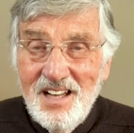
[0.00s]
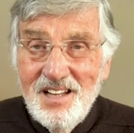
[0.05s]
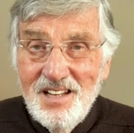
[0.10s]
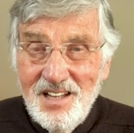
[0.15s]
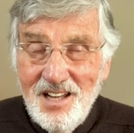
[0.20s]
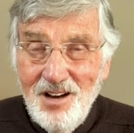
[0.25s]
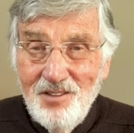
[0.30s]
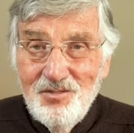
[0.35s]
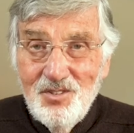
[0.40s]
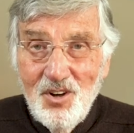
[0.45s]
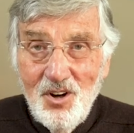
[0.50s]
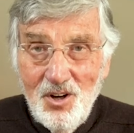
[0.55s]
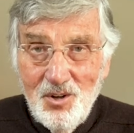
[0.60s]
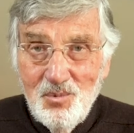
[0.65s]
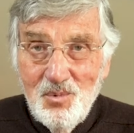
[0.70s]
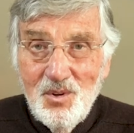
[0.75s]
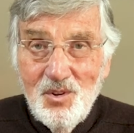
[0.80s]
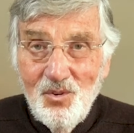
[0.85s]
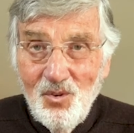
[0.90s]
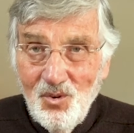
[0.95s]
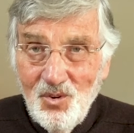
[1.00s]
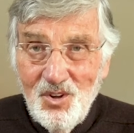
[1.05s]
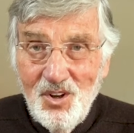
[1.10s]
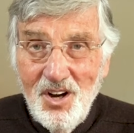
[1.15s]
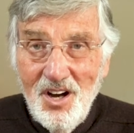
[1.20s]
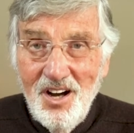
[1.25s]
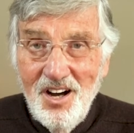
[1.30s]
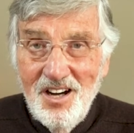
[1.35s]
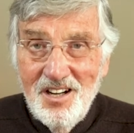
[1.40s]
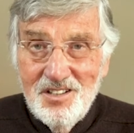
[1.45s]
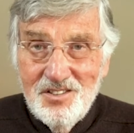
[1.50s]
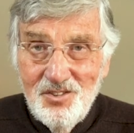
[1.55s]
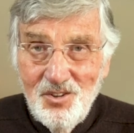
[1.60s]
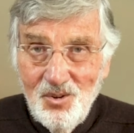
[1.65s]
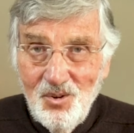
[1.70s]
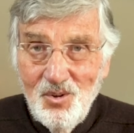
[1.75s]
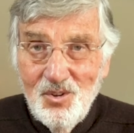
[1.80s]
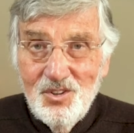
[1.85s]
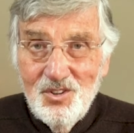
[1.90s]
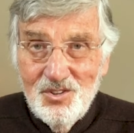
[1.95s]
love God with all your heart,
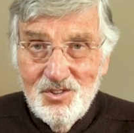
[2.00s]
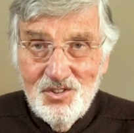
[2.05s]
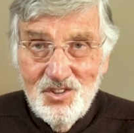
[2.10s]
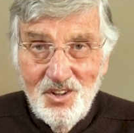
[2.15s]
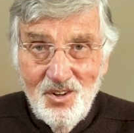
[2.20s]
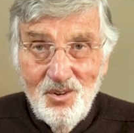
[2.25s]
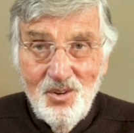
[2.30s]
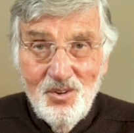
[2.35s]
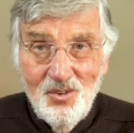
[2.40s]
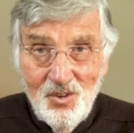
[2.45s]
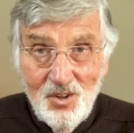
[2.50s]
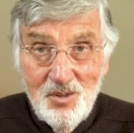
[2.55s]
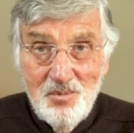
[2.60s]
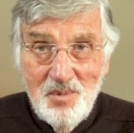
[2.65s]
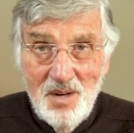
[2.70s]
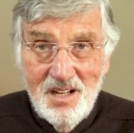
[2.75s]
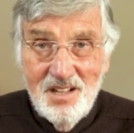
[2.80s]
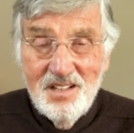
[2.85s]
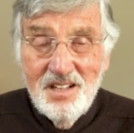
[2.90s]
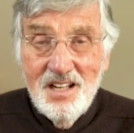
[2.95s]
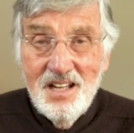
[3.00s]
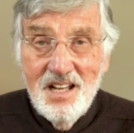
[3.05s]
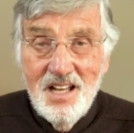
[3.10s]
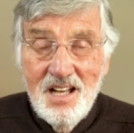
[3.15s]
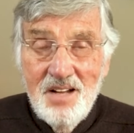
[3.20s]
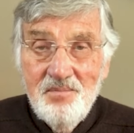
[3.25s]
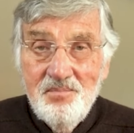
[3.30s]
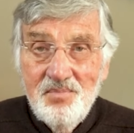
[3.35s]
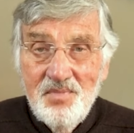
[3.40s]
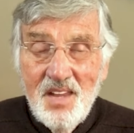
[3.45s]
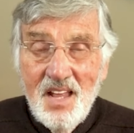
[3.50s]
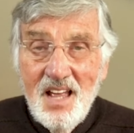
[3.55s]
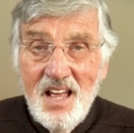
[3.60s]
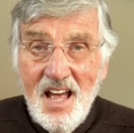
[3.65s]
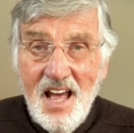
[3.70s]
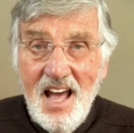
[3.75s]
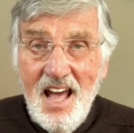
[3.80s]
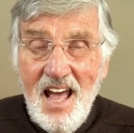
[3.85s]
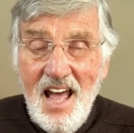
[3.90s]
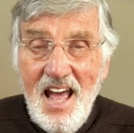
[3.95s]
all your soul, all your mind,
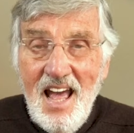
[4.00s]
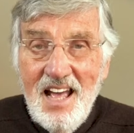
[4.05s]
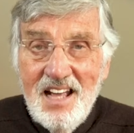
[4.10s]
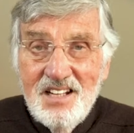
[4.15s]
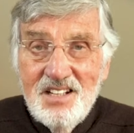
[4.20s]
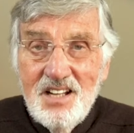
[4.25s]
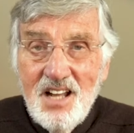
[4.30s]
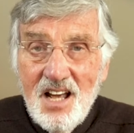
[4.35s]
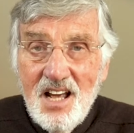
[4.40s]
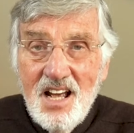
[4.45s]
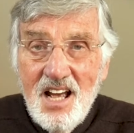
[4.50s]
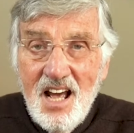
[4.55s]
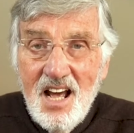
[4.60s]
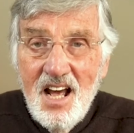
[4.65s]
and